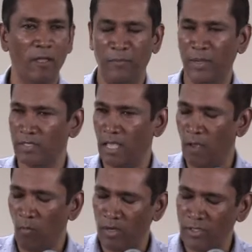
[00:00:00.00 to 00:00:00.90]
because I
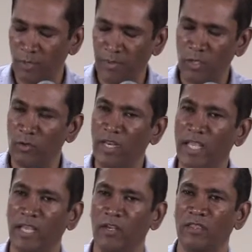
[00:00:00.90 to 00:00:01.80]
want you to be
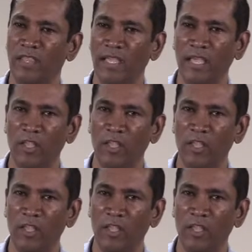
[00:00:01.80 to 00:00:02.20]
unique in your thinking.